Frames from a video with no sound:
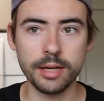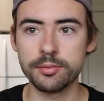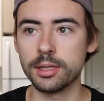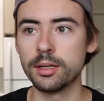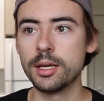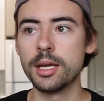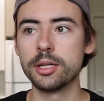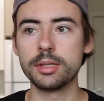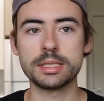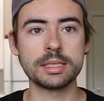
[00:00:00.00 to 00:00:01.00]
you have to
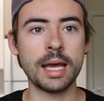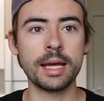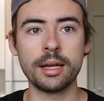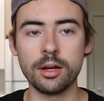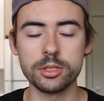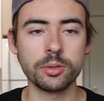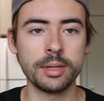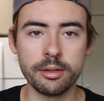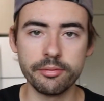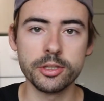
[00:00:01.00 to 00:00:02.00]
do this and that, and also
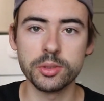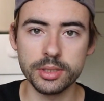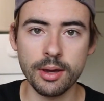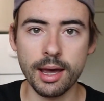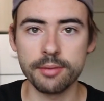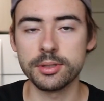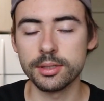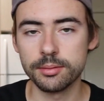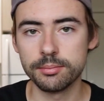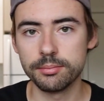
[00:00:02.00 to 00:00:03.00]
individually you have
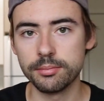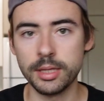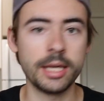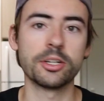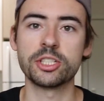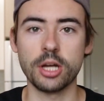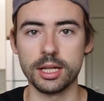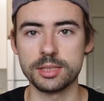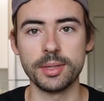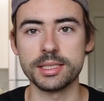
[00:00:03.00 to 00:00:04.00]
to hit your
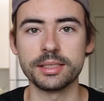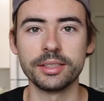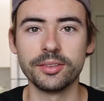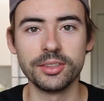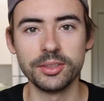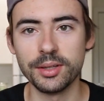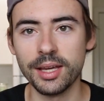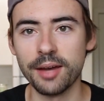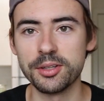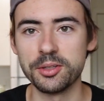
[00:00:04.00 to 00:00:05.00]
shots, basically. You
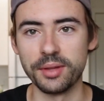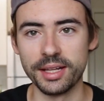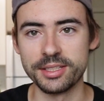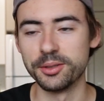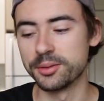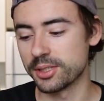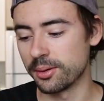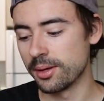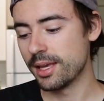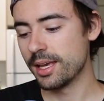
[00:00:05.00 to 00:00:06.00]
have to do that too.
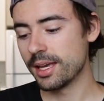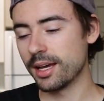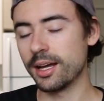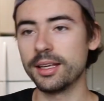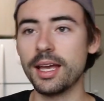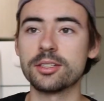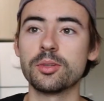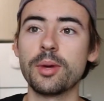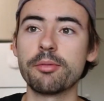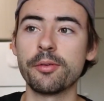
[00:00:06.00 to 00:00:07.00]
So yeah,
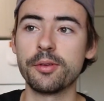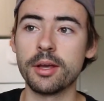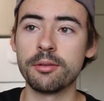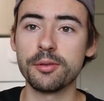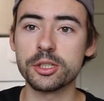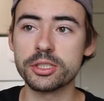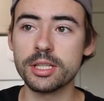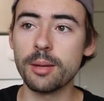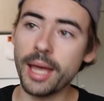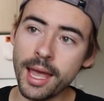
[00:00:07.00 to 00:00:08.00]
so we have an official
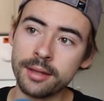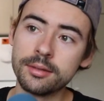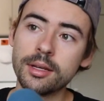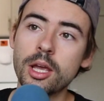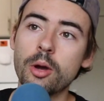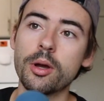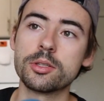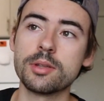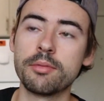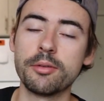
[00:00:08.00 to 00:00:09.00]
sub, and we
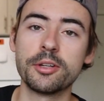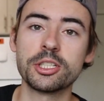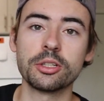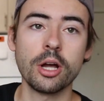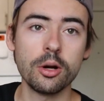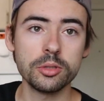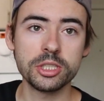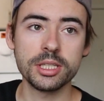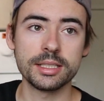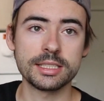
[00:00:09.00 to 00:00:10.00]
also have an official
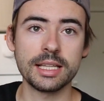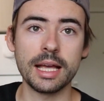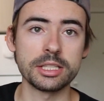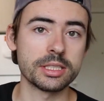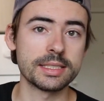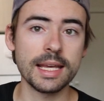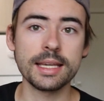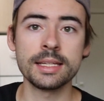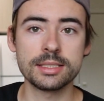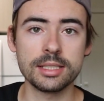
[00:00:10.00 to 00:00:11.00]
coach /
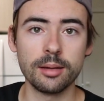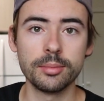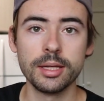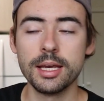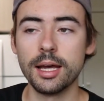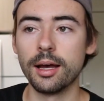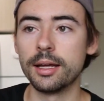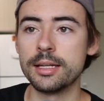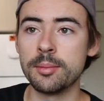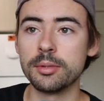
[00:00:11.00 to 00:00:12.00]
second sub
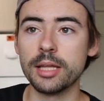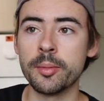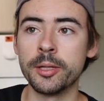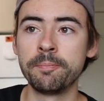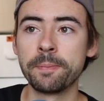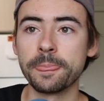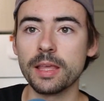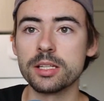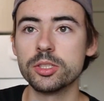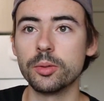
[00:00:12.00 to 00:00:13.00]
named Lemon.
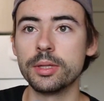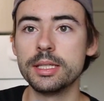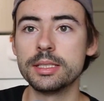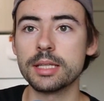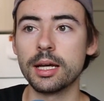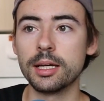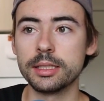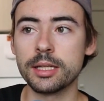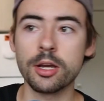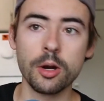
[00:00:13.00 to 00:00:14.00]
So he's
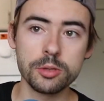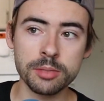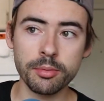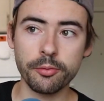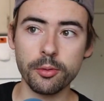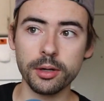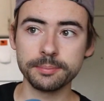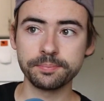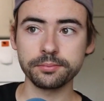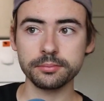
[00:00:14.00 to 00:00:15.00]
done coaching before,